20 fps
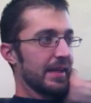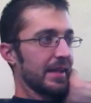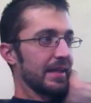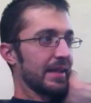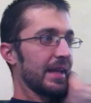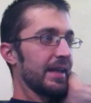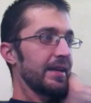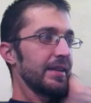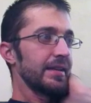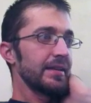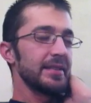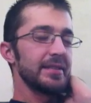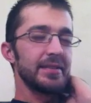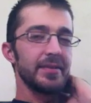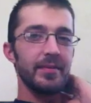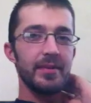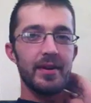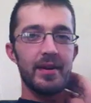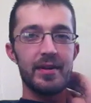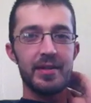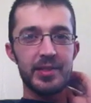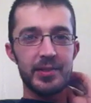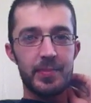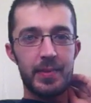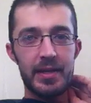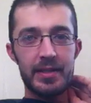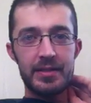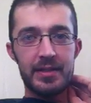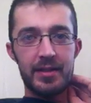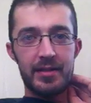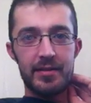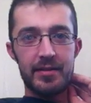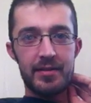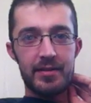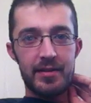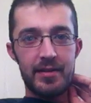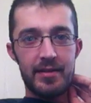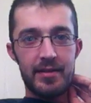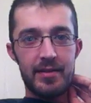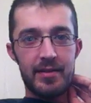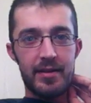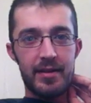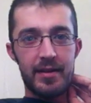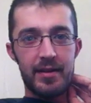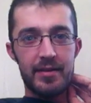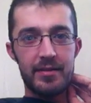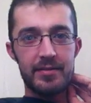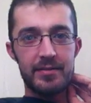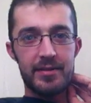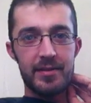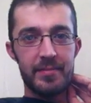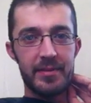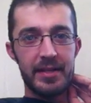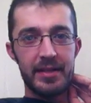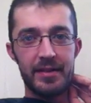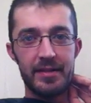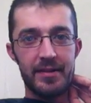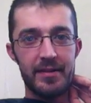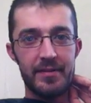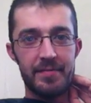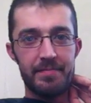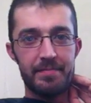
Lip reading: a lot of these were unexpected to me,